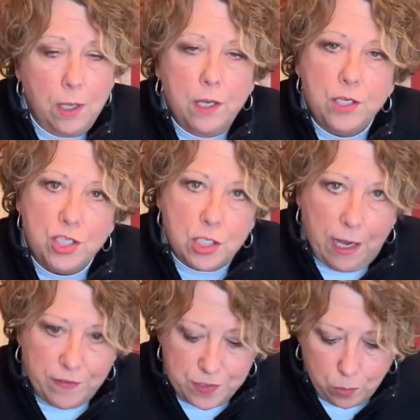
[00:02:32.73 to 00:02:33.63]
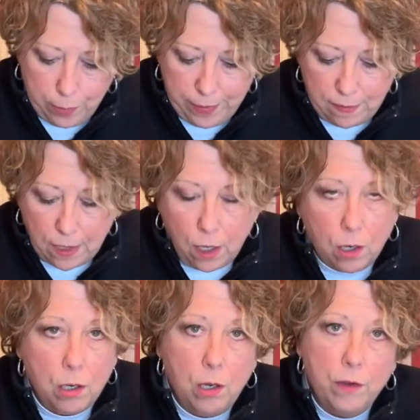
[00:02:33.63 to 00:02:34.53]
Chefs will be
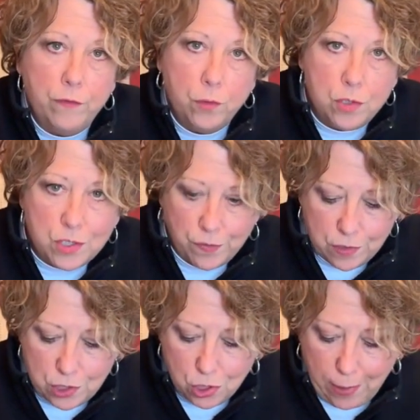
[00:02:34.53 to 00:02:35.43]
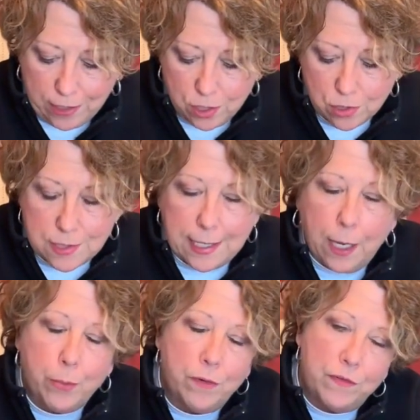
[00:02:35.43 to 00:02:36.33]
there, food service directors, and
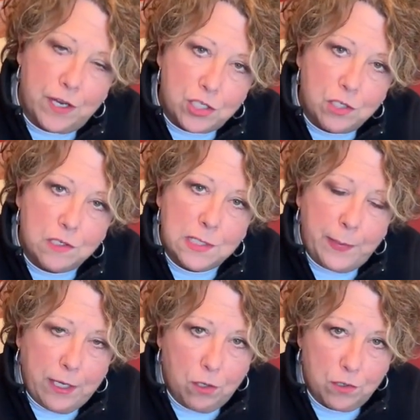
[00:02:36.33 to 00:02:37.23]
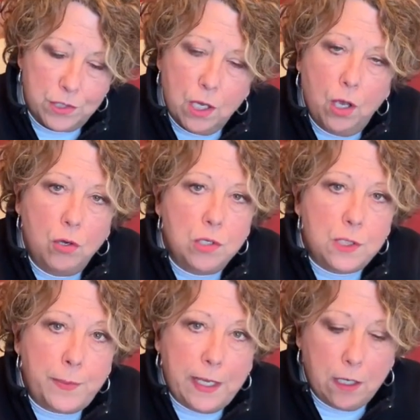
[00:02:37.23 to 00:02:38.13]
professional speakers who
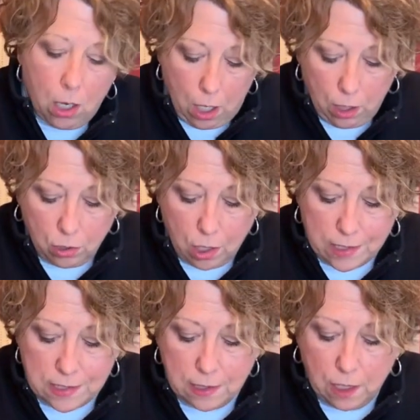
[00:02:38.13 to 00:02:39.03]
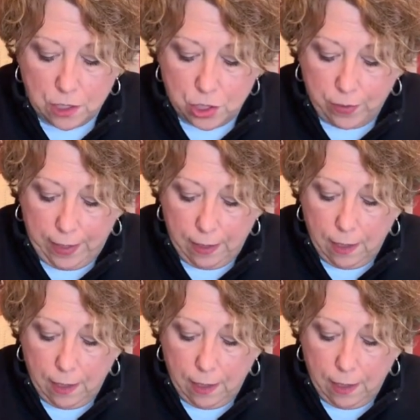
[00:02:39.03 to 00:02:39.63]
speak all across the country.